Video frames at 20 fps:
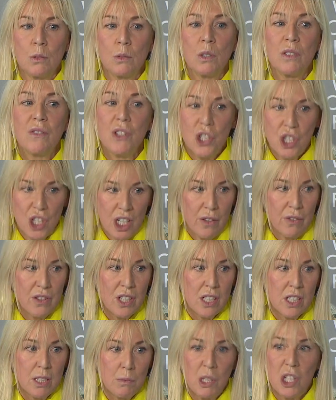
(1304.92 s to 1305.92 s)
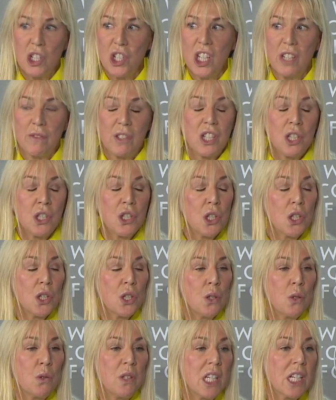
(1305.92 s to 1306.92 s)
We've achieved it. We achieved it in 2
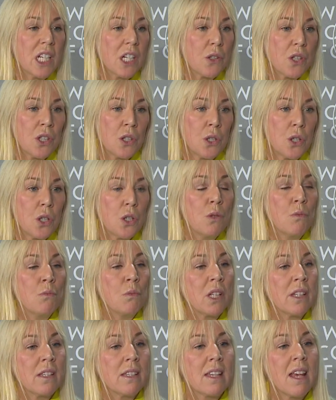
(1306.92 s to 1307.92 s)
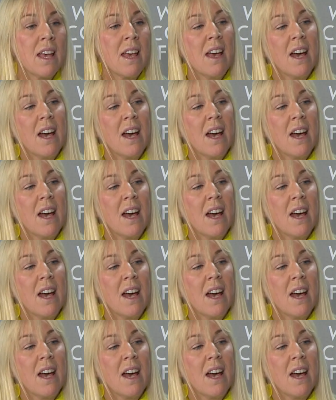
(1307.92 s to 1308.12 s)
years and 2 months,